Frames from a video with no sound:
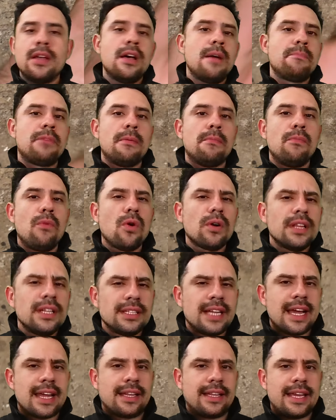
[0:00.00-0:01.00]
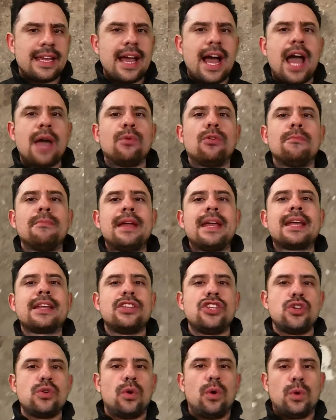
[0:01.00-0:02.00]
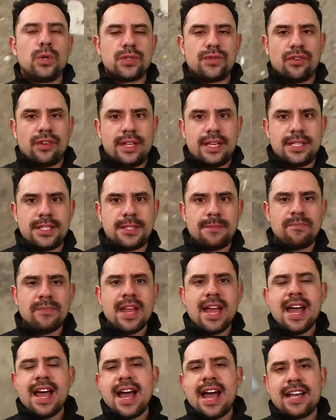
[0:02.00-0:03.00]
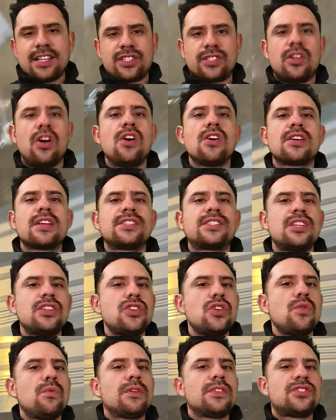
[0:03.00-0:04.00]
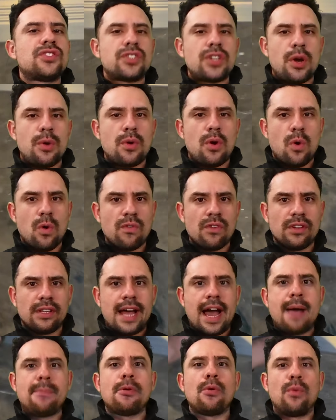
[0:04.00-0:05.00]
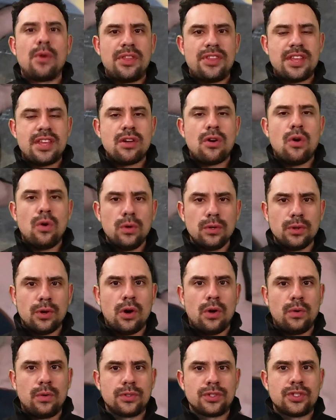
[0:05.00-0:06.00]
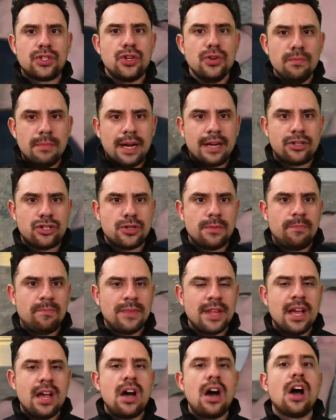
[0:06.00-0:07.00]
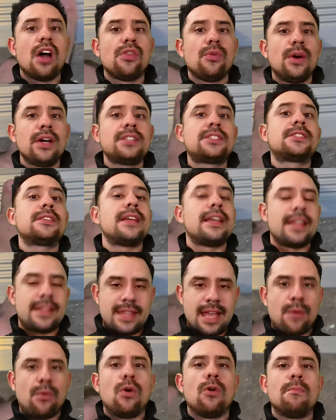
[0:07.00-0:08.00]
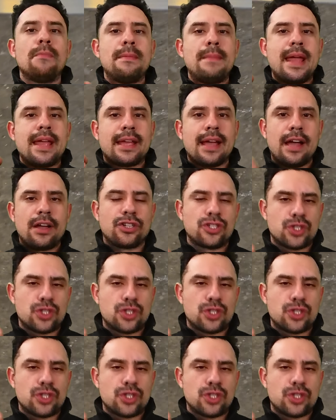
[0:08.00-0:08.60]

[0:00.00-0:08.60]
but more than likely I will make new holes for this, as long as the new ones don't overlap with the old holes too much. Otherwise, they won't make a